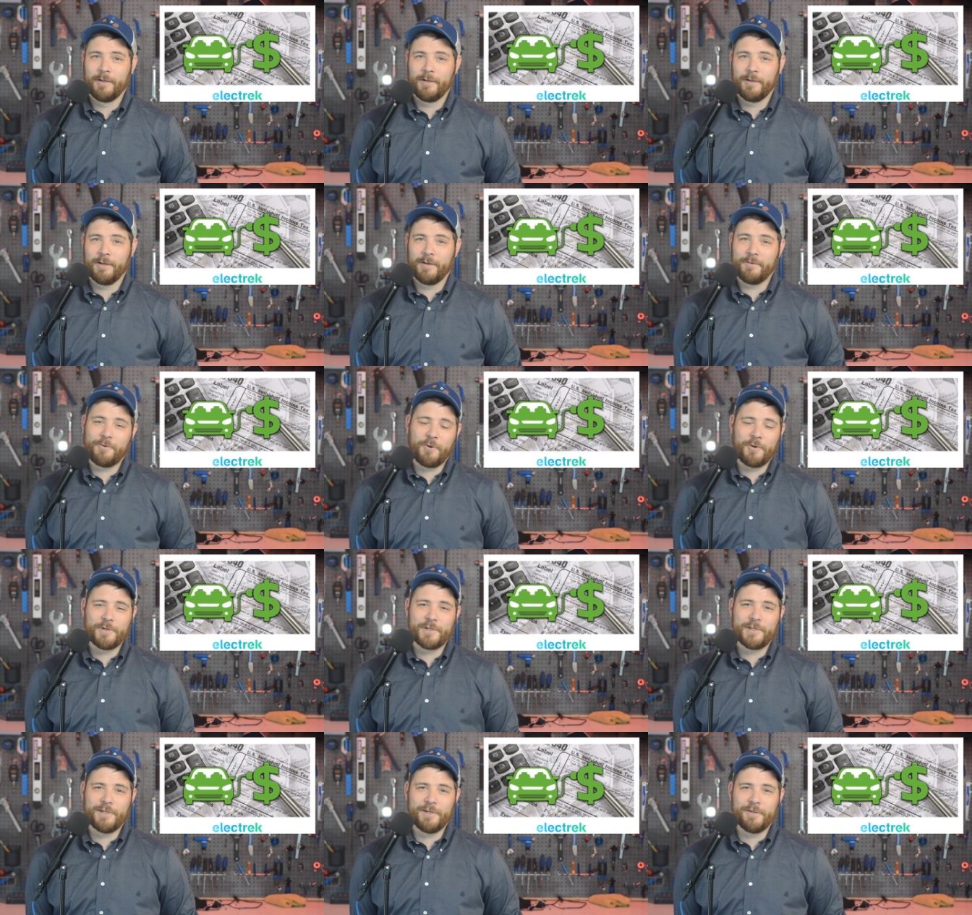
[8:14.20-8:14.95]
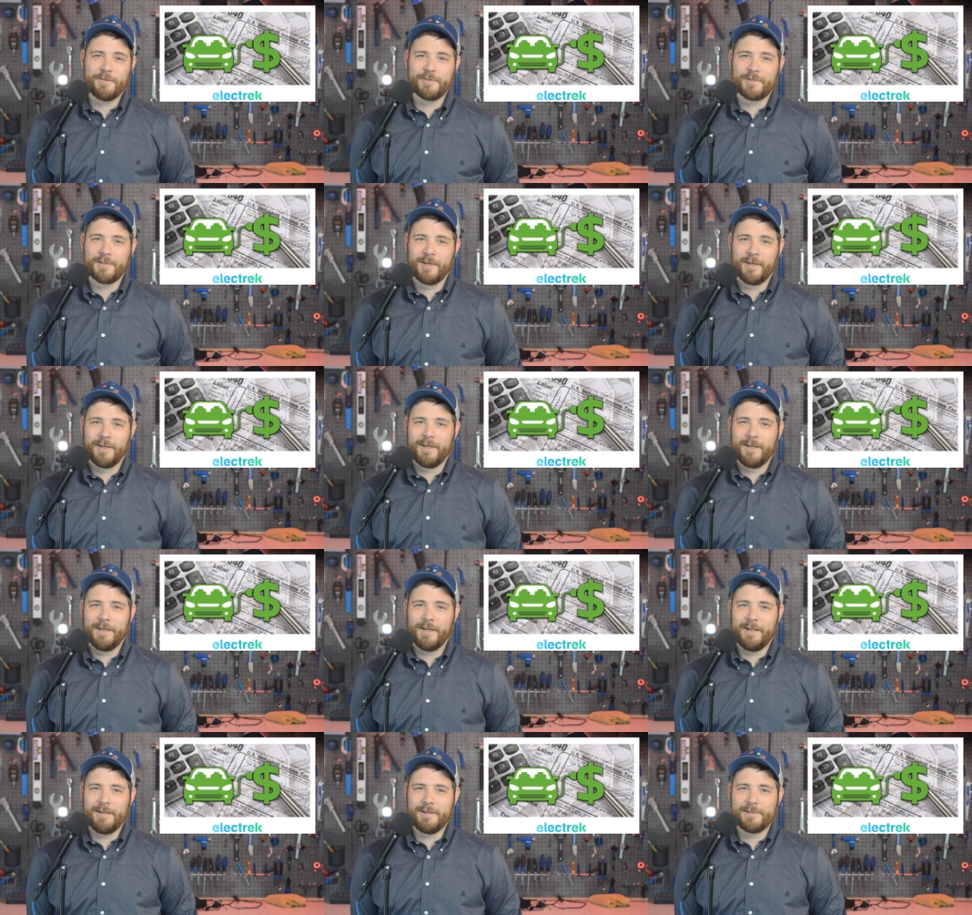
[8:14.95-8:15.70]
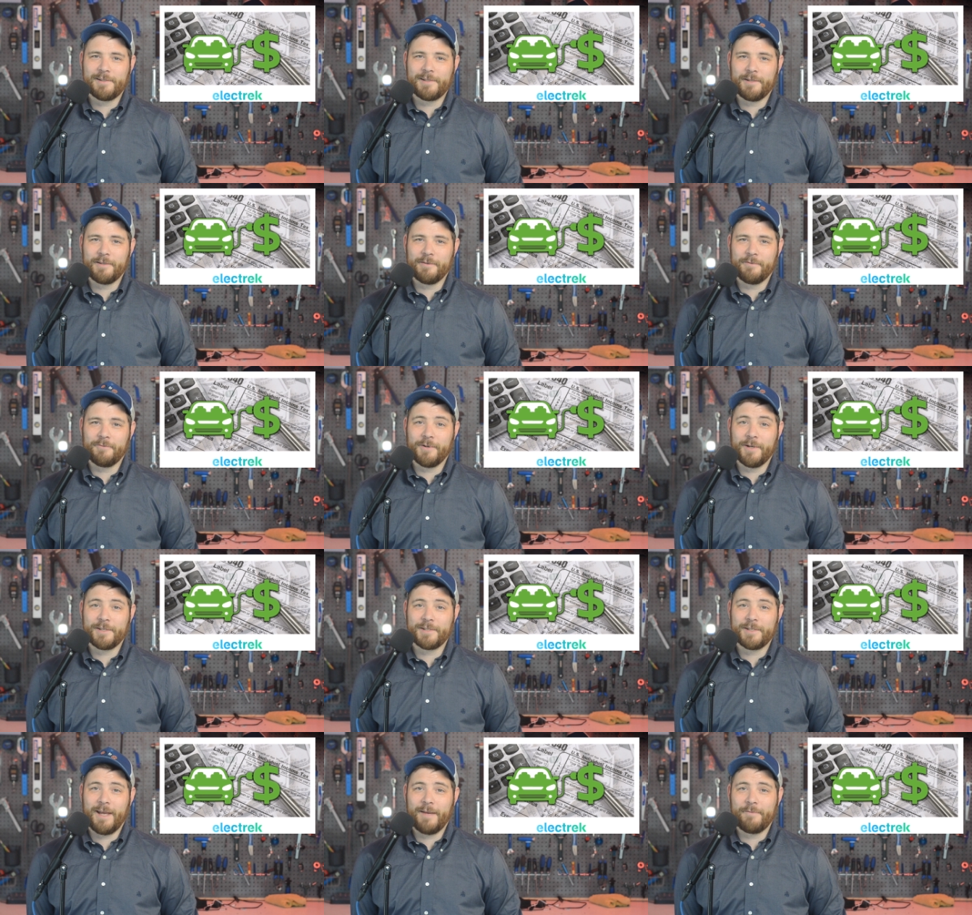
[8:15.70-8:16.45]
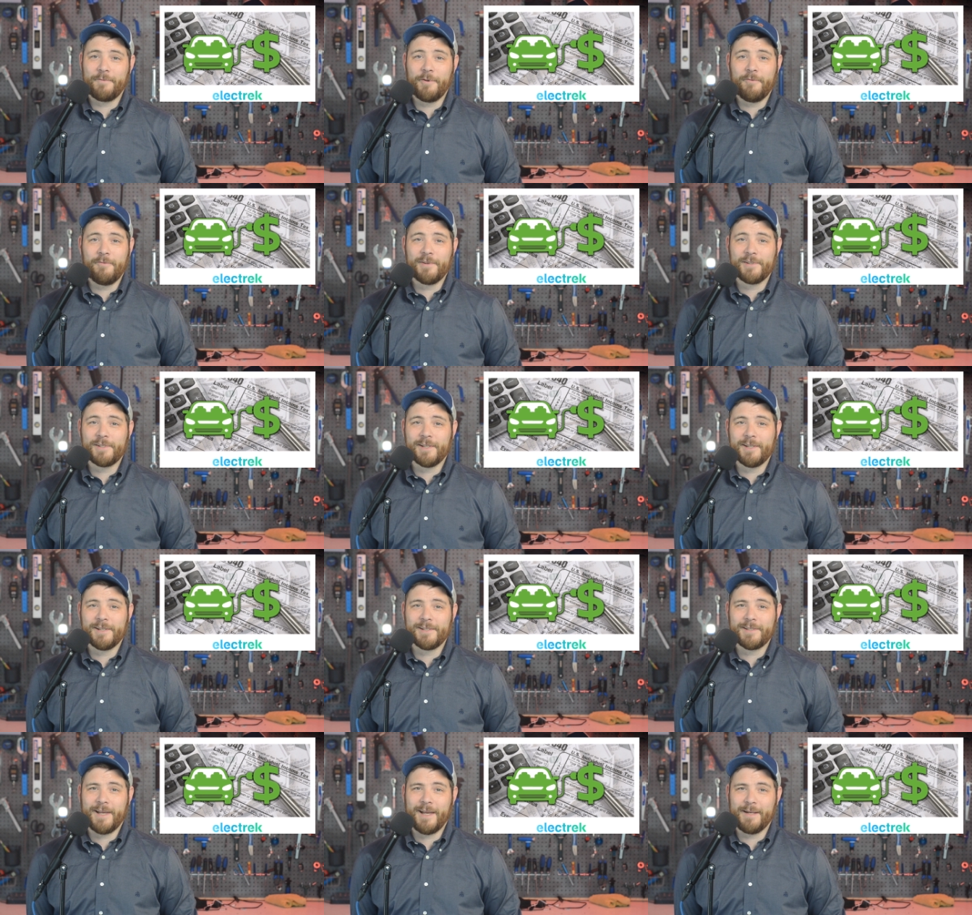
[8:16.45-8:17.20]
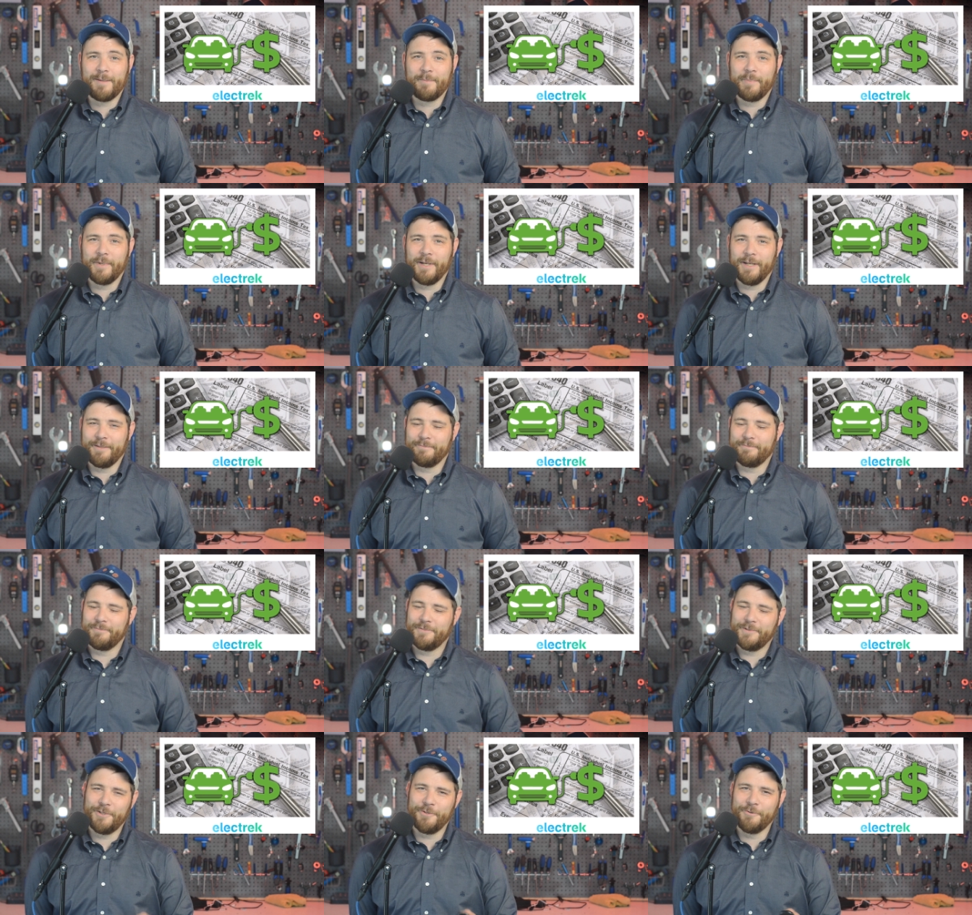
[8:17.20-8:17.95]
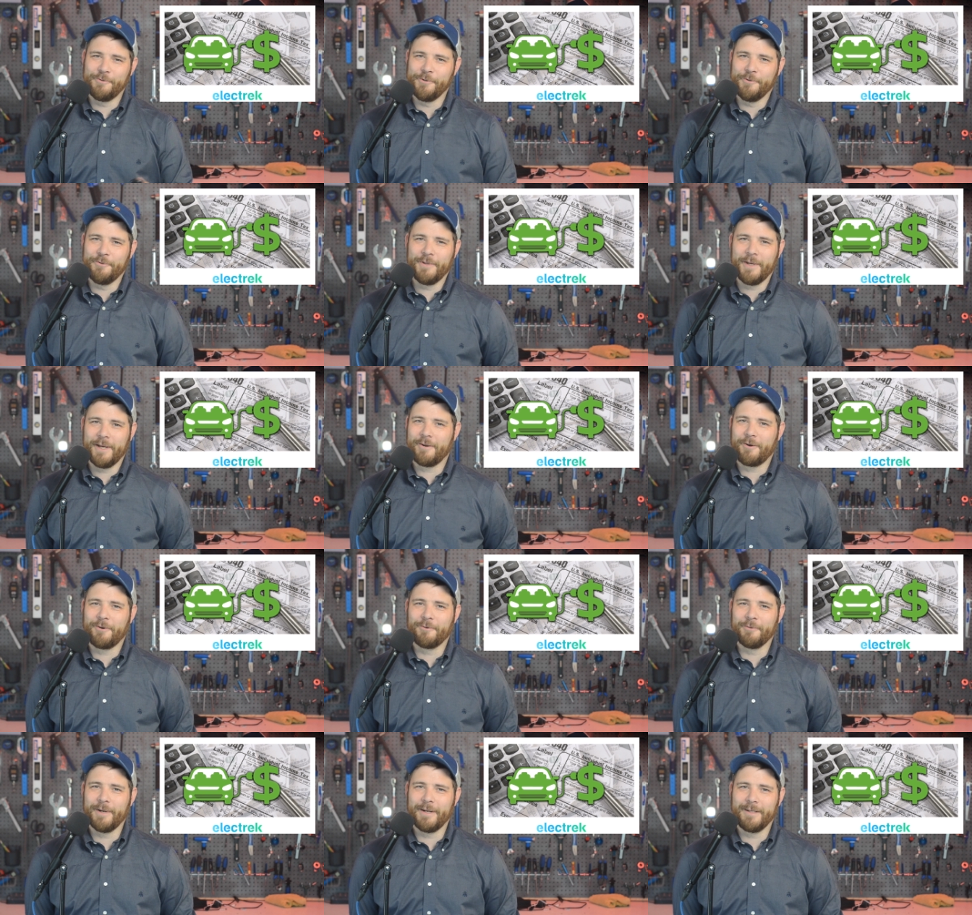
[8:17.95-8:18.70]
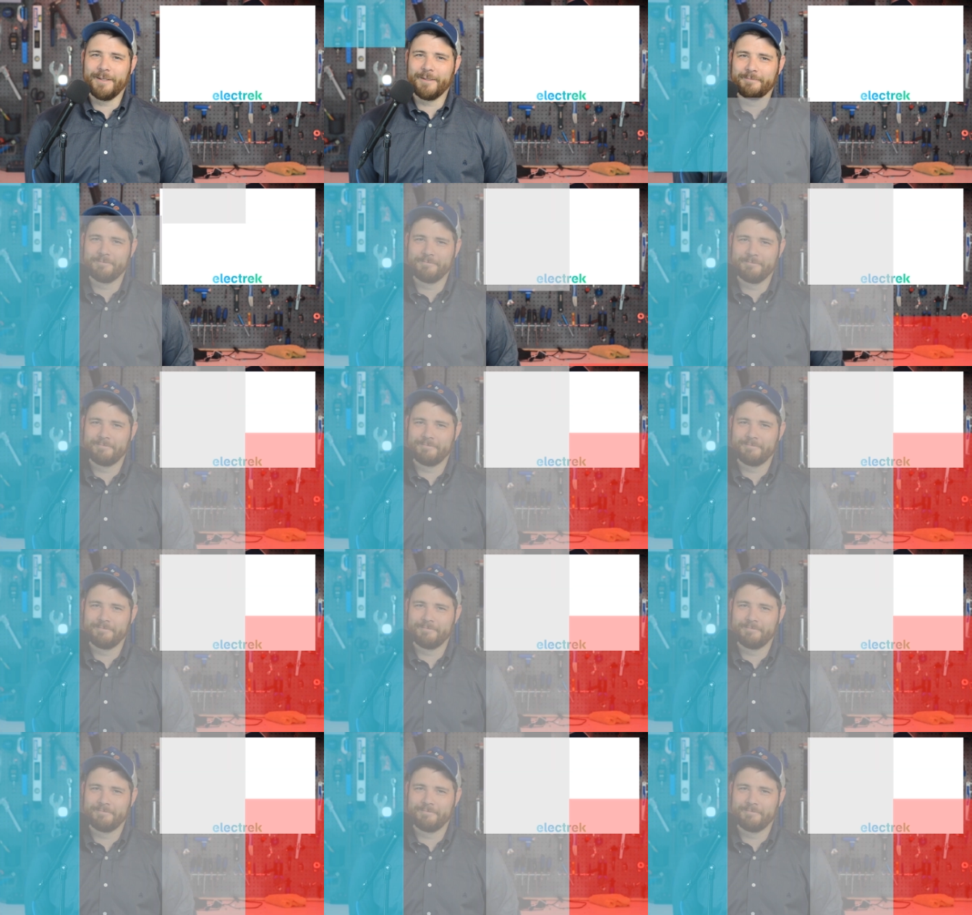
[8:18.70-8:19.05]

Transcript: Of course, there's an incentive for us to have you visit the site, but you knew that already.